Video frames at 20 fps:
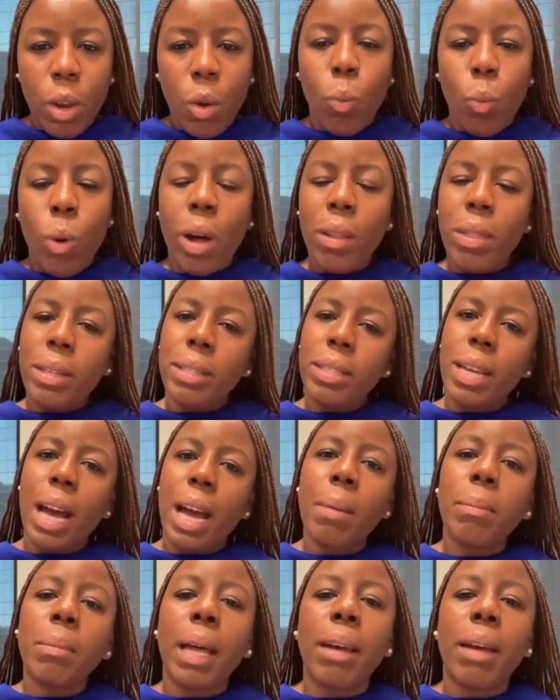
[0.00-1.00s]
While this
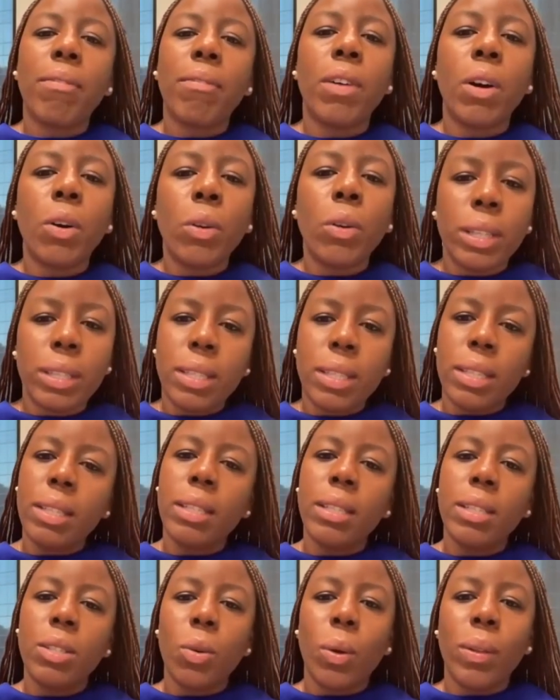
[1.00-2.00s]
timeline
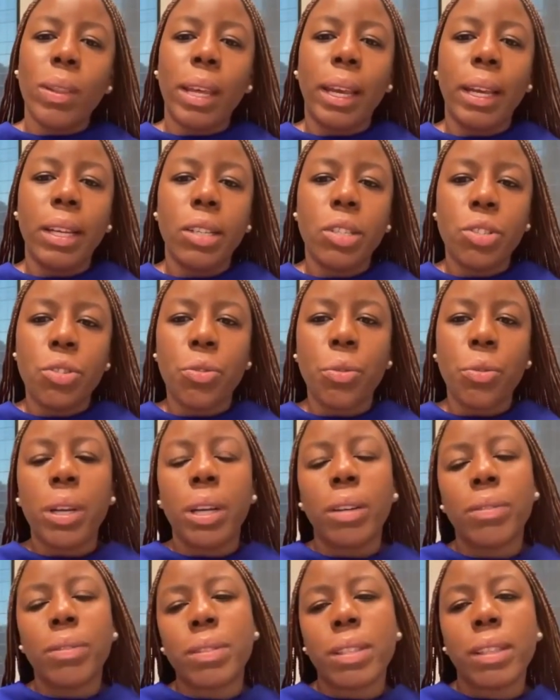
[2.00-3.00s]
focuses on the history
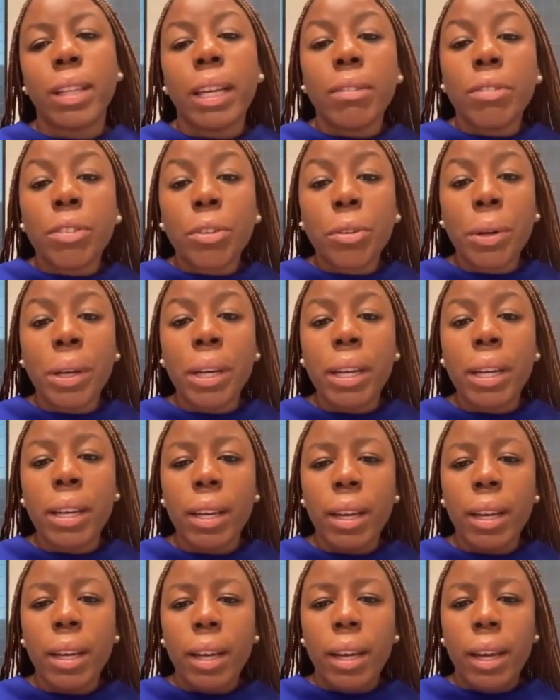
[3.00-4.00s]
of slavery
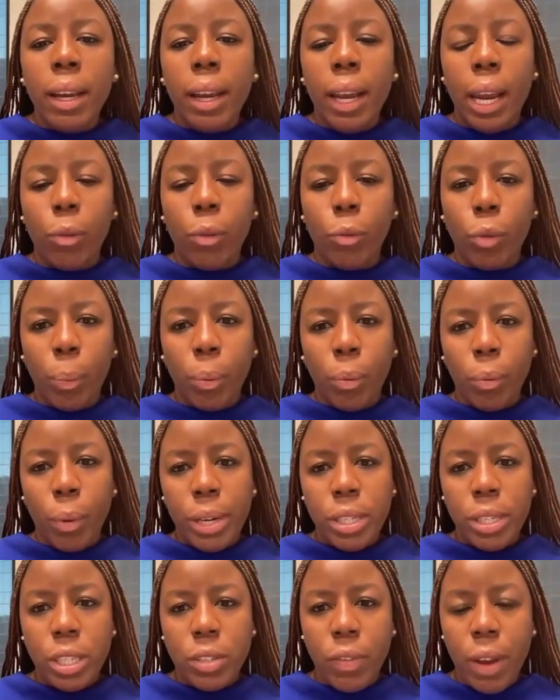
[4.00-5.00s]
and
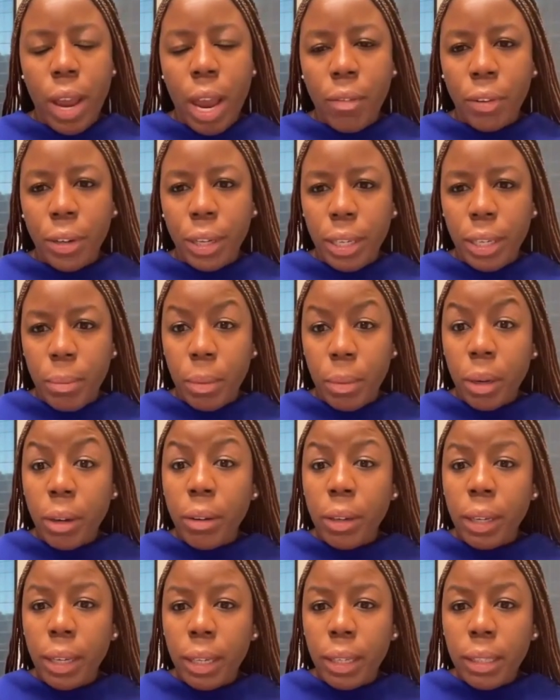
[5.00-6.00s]
reparations for African
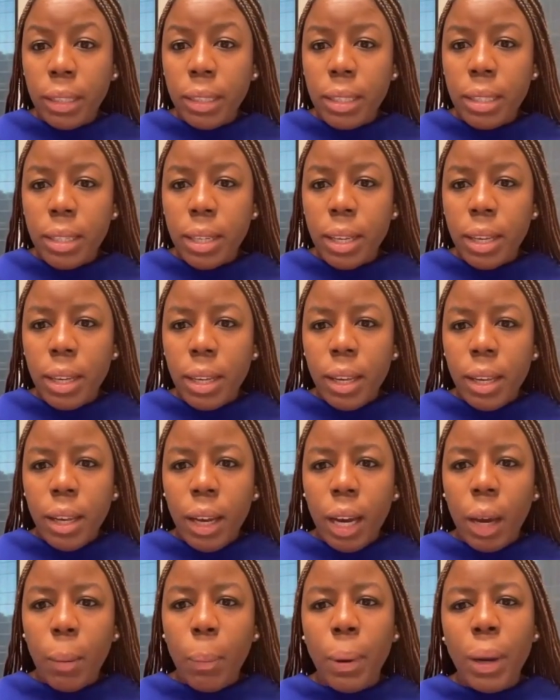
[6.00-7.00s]
Americans,
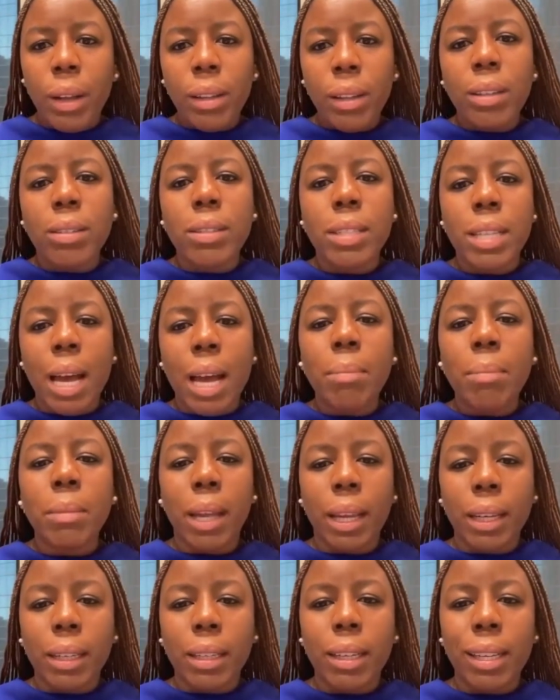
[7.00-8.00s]
a parallel
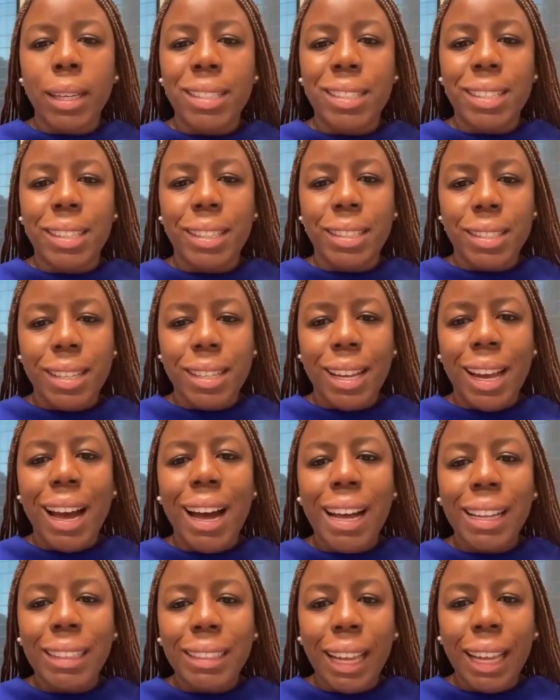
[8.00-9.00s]
timeline could exist to
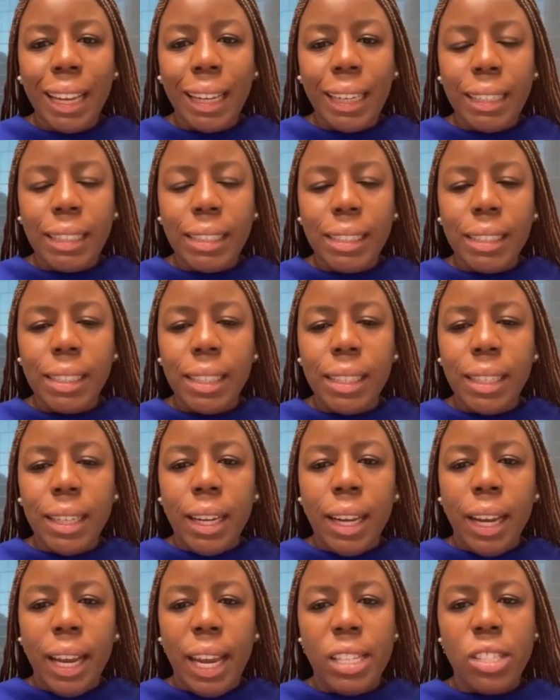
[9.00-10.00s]
highlight
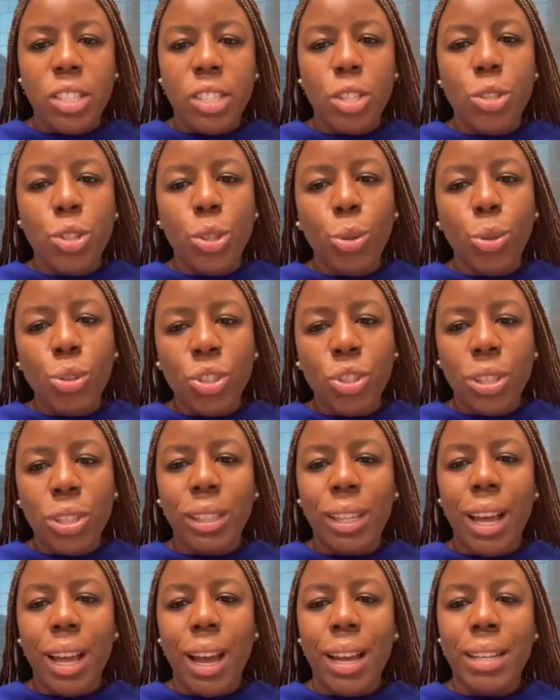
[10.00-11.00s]

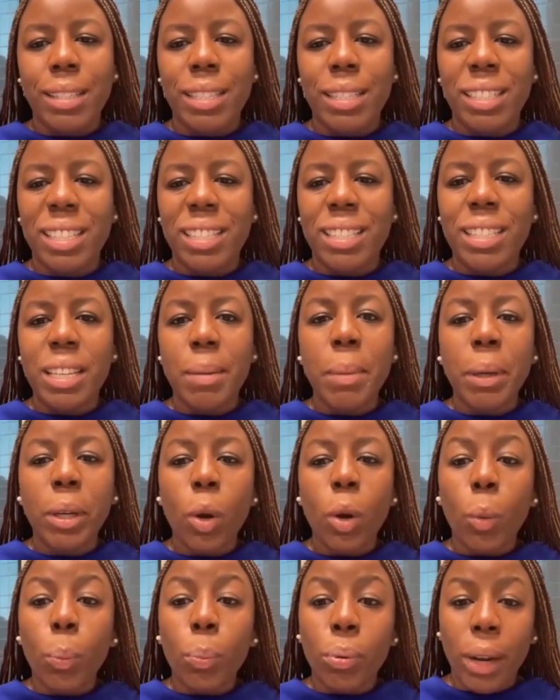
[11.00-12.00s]
institutionalized and systemic
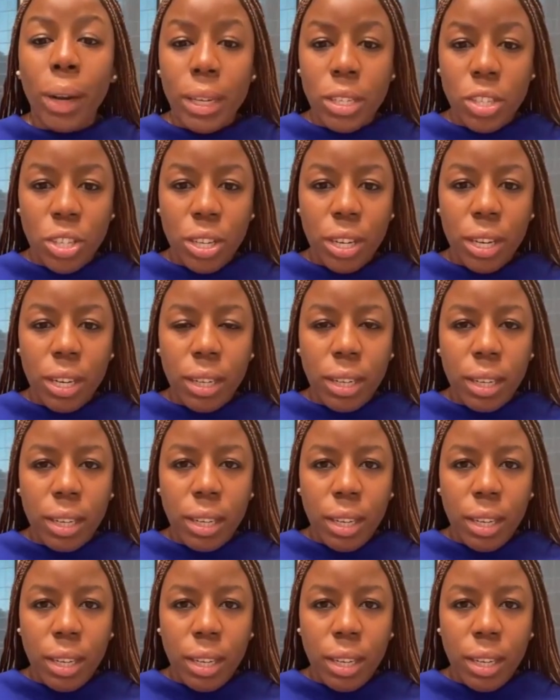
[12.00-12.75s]
oppression